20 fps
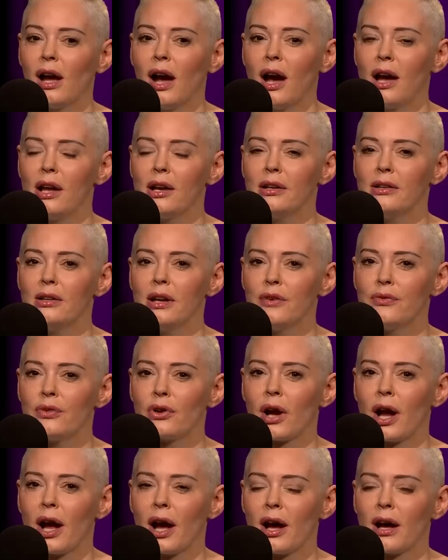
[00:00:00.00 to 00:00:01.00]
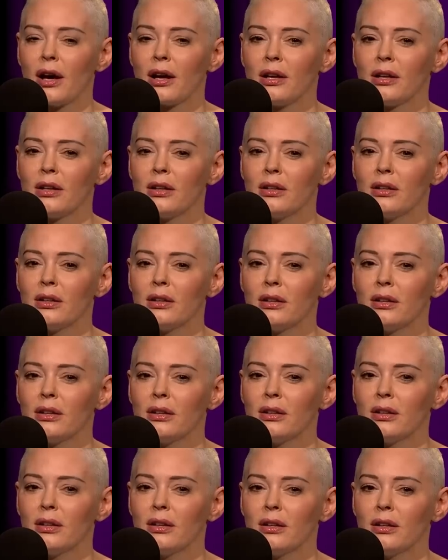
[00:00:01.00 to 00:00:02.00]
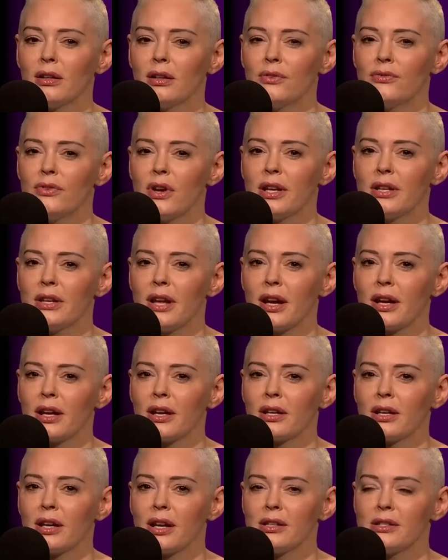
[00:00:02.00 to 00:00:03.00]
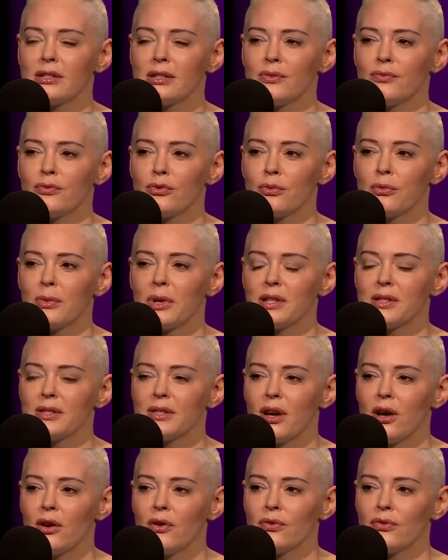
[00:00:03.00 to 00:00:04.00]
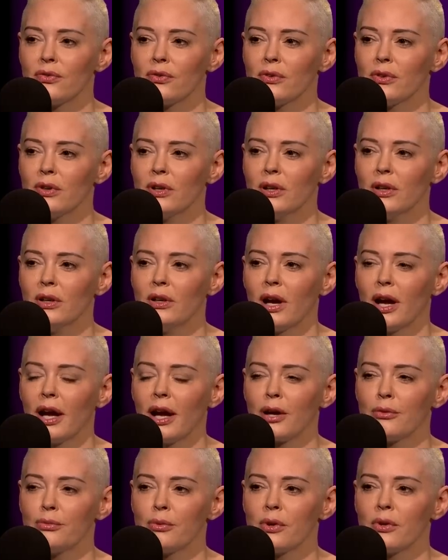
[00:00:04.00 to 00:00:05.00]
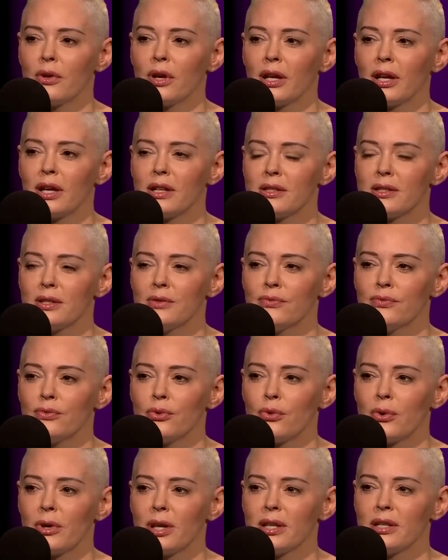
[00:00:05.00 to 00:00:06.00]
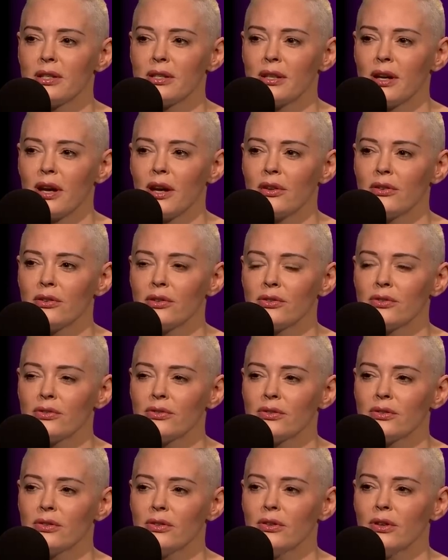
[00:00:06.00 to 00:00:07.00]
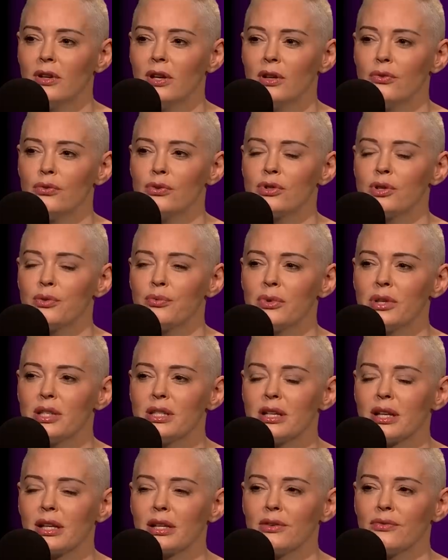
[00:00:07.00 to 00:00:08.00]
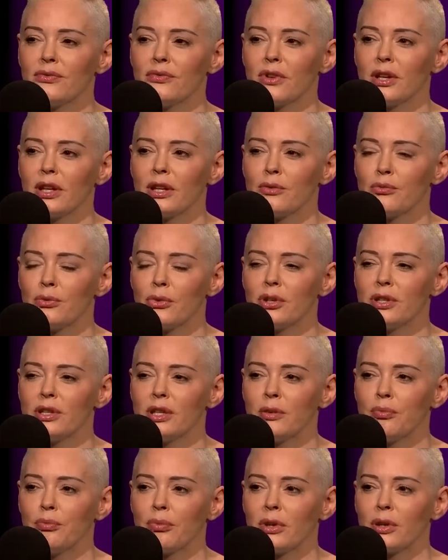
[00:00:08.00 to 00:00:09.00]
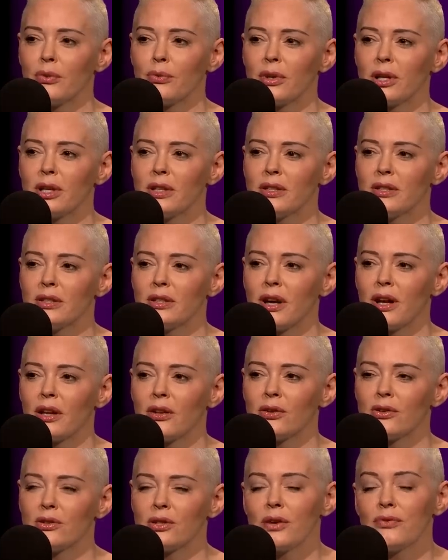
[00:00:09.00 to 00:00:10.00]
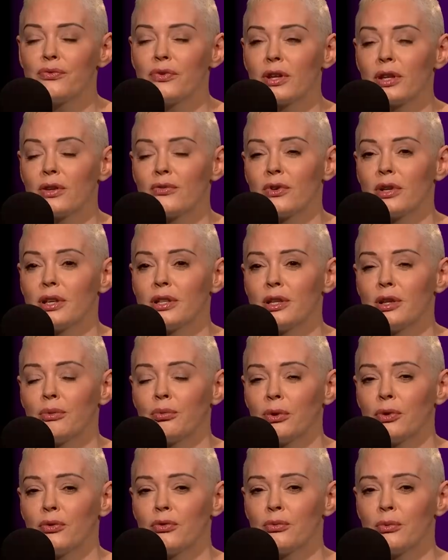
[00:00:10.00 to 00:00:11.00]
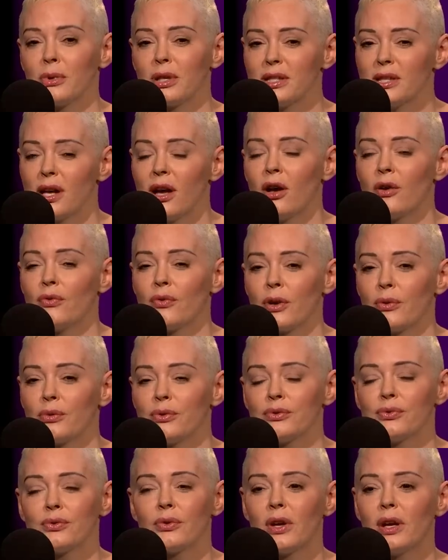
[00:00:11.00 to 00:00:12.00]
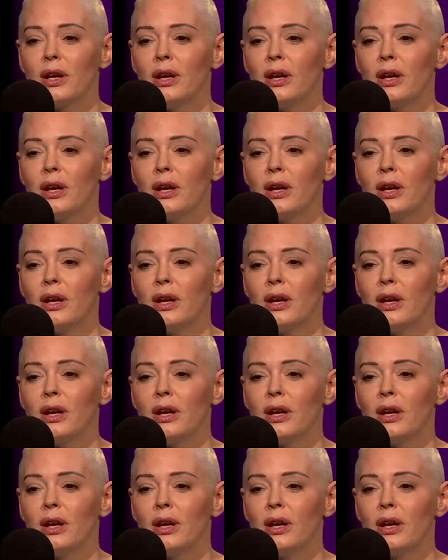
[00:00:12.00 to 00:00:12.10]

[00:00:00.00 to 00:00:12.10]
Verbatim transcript: I never had a vendetta against him for myself. I had one against him for what he did to others. For some reason, I can feel it more deeply, what he did to others. I feel it very deeply for myself. I was,